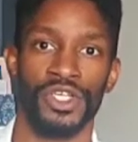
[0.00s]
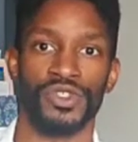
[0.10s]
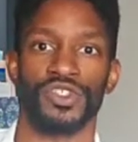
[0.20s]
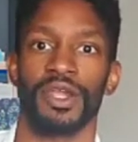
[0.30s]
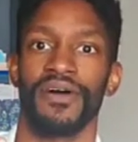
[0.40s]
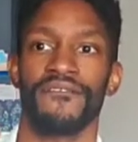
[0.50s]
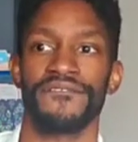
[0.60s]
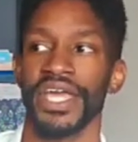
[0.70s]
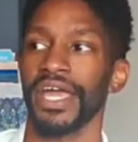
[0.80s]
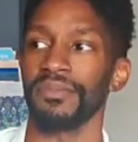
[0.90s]
So it's all about
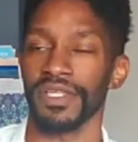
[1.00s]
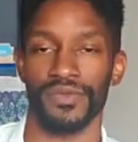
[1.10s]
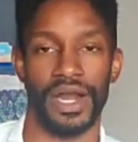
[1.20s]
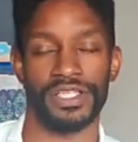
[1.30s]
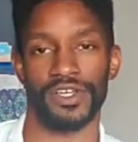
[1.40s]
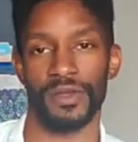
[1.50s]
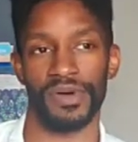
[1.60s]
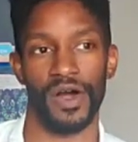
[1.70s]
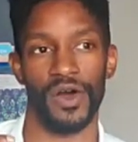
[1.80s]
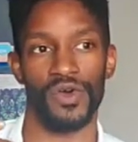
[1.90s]
family, right? It's all
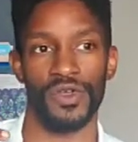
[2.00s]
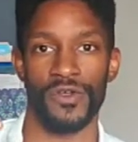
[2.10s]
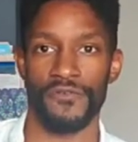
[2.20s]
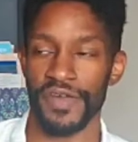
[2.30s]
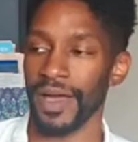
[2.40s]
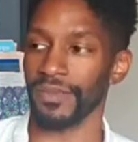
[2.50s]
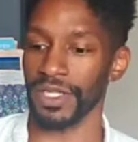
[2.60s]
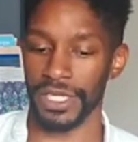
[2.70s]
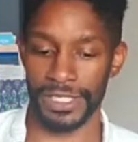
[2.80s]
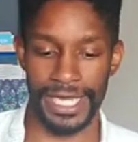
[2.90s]
about
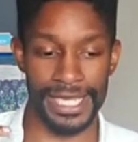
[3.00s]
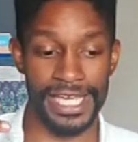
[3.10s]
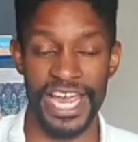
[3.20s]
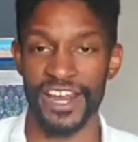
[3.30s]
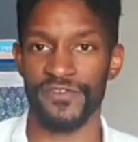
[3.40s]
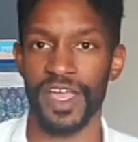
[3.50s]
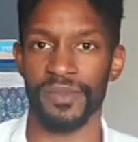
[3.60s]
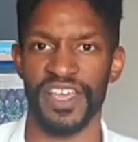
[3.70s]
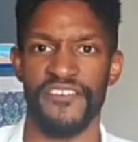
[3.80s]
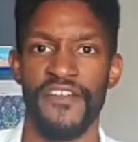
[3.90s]
family and taking care of the
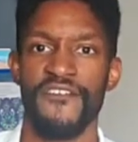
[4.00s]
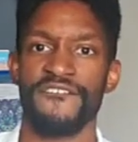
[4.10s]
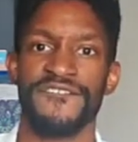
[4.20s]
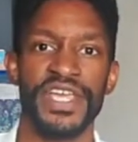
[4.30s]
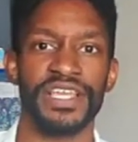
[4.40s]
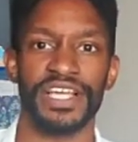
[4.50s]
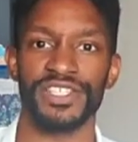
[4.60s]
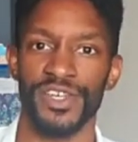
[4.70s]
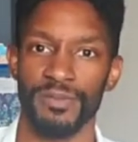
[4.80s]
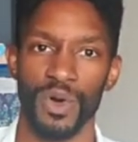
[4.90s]
family and feeling
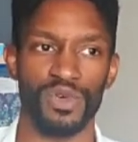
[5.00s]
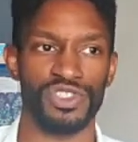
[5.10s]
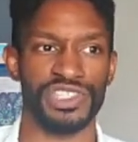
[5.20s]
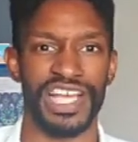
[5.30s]
into their emotions.